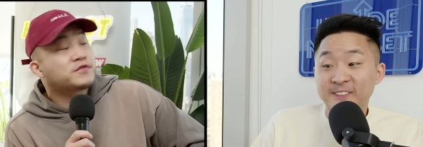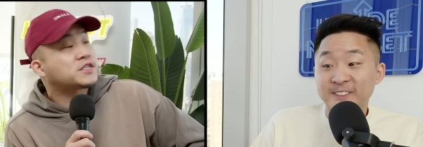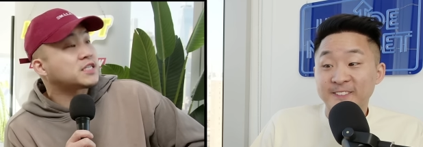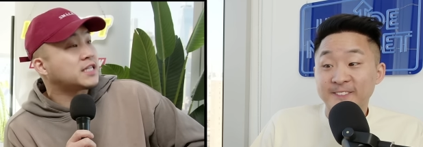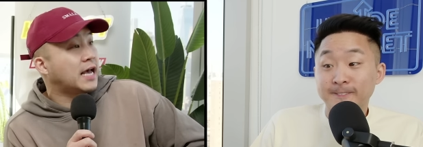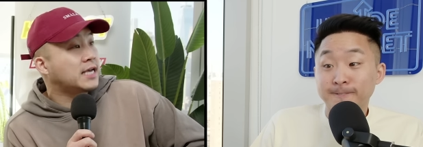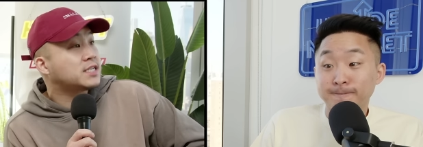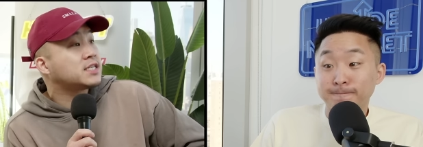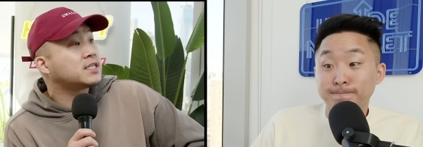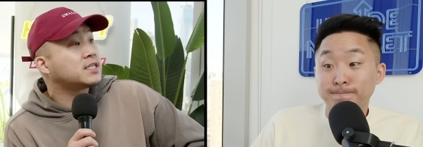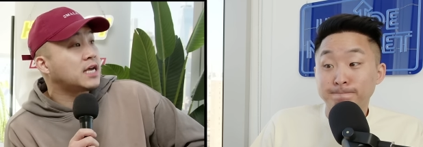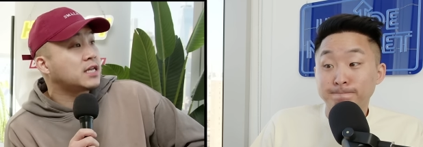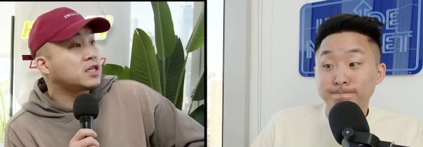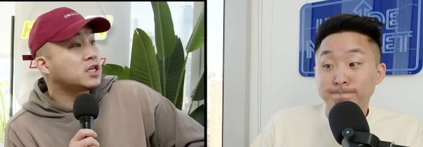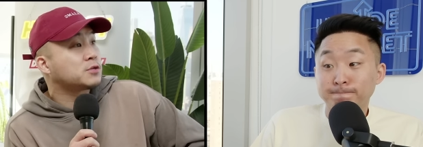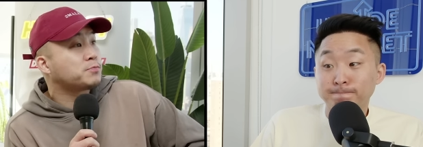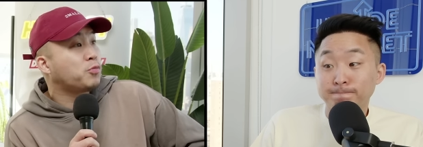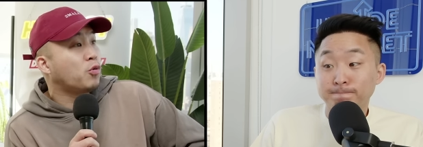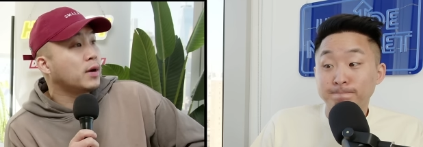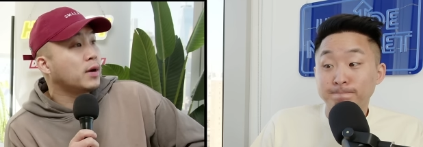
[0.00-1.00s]
Speaker 1: slices at
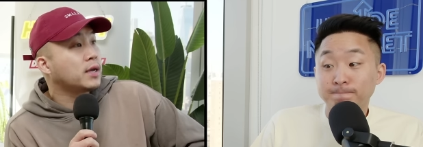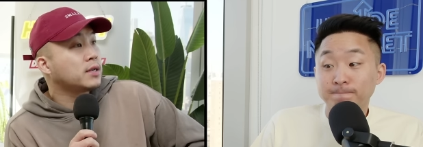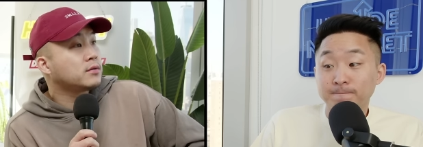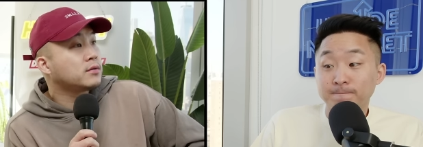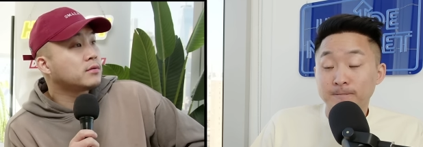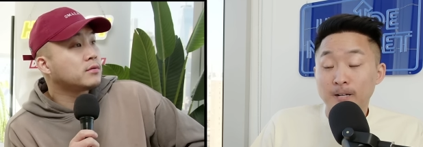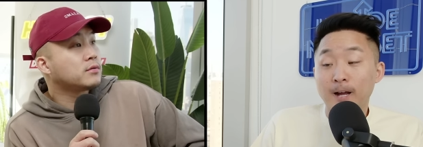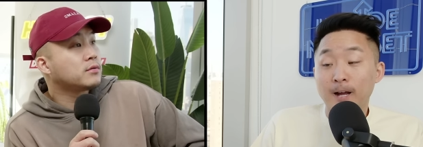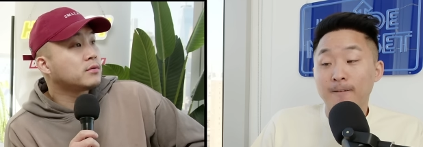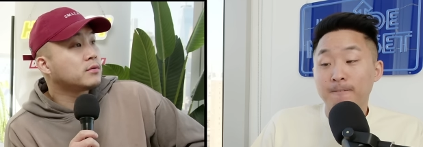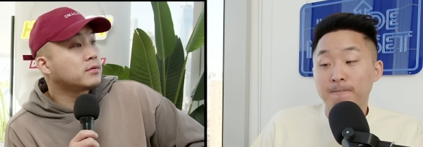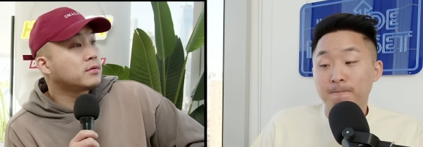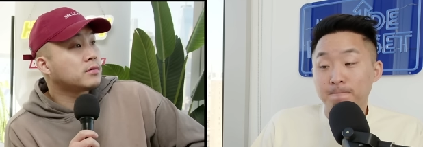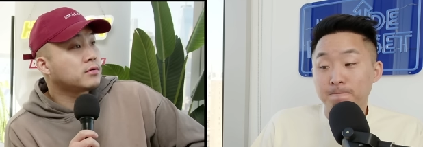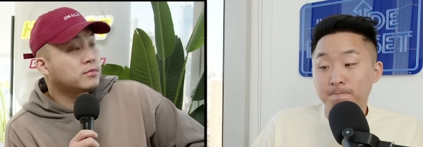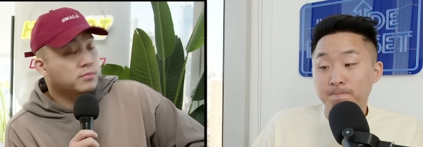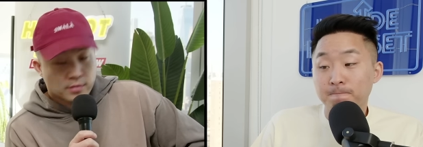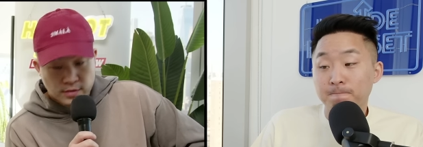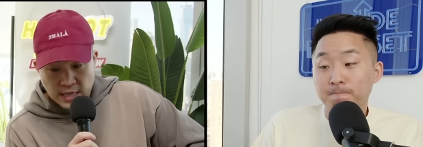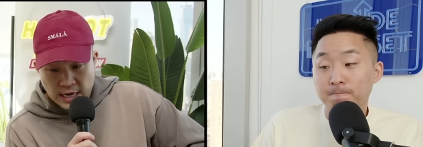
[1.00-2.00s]
this point. Right.
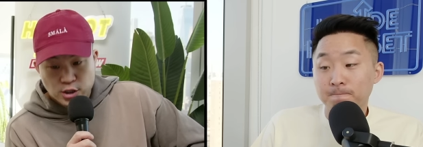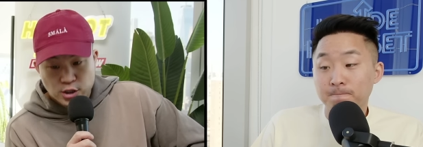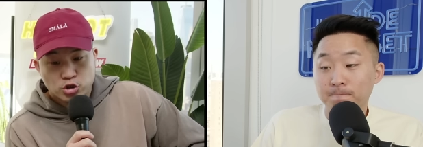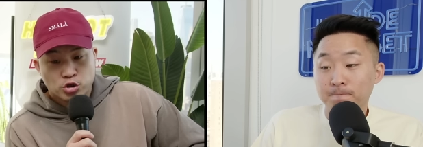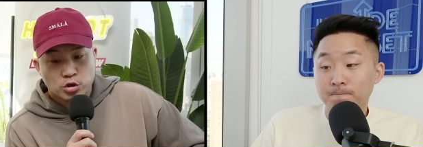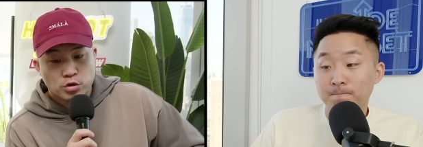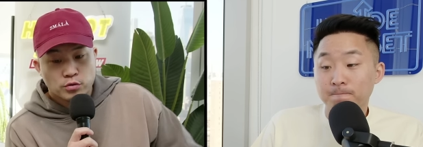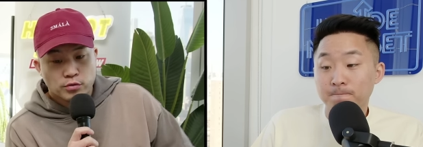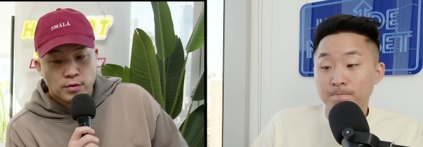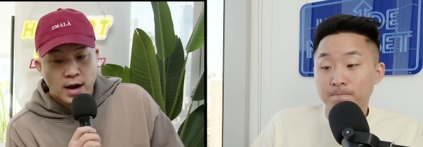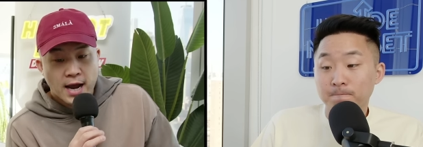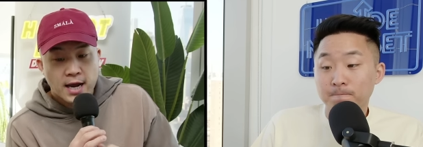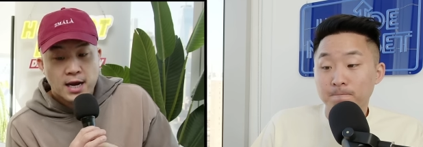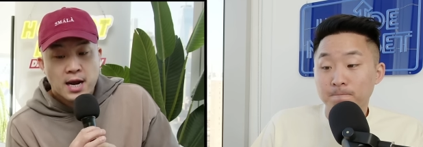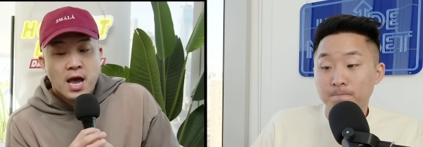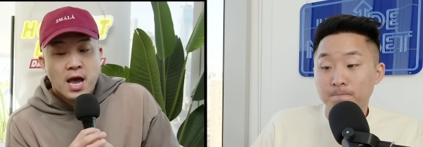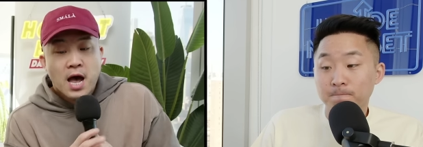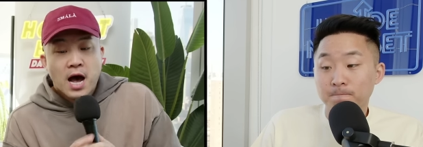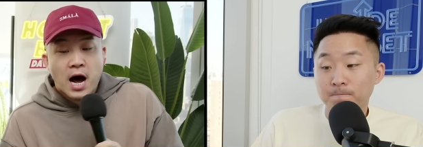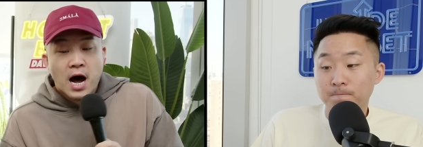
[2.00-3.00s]
That's true, right?
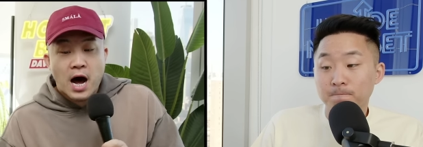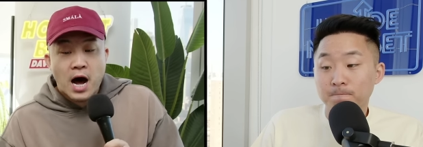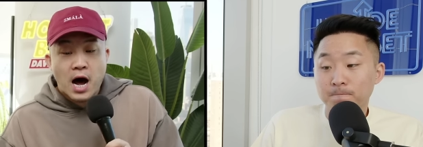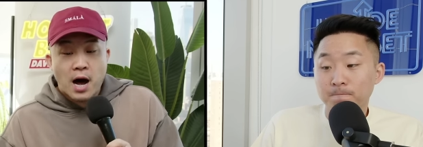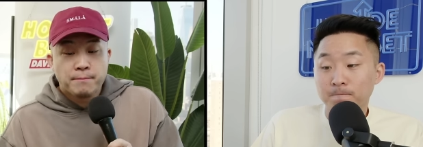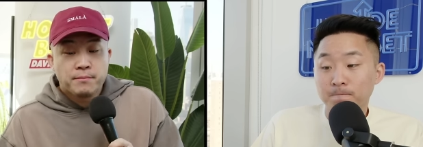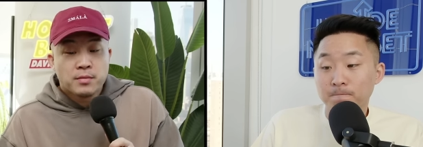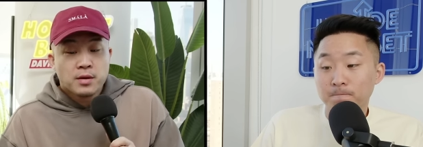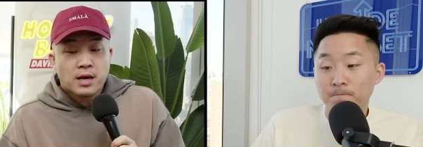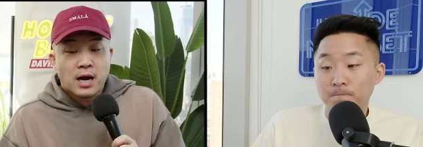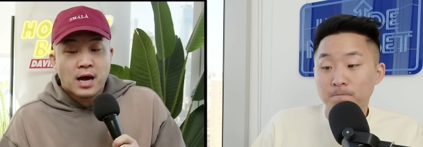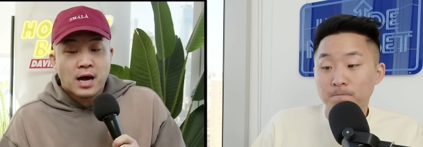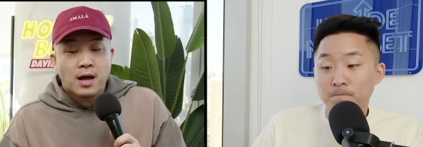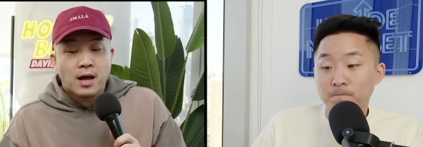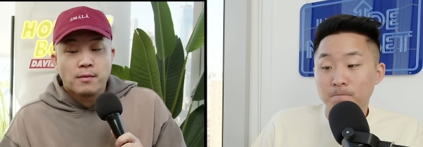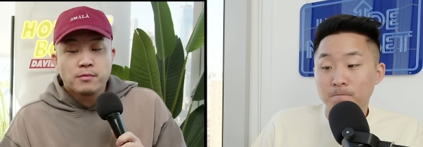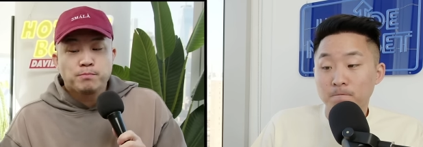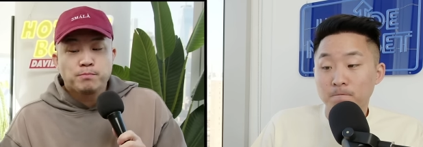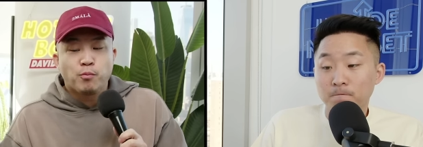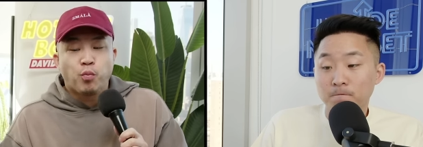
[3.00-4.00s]
Um,
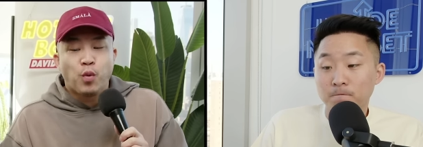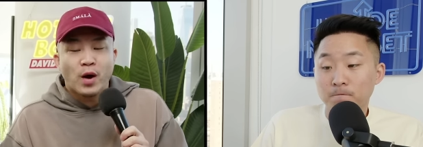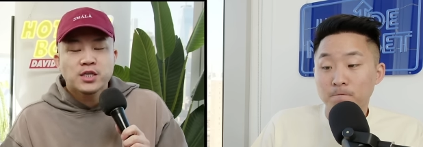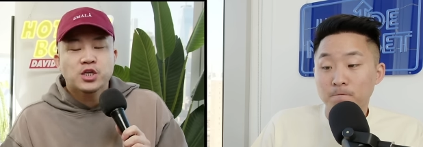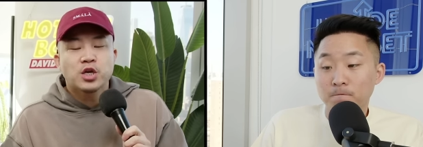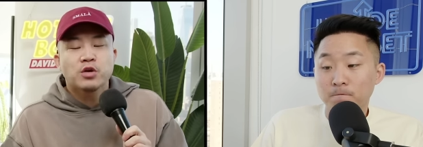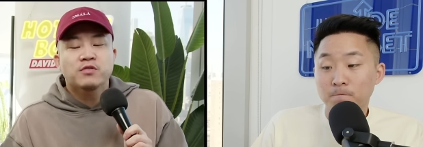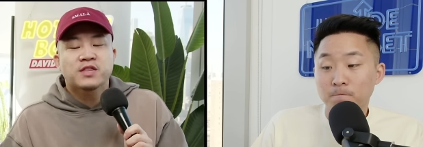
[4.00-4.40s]
what do you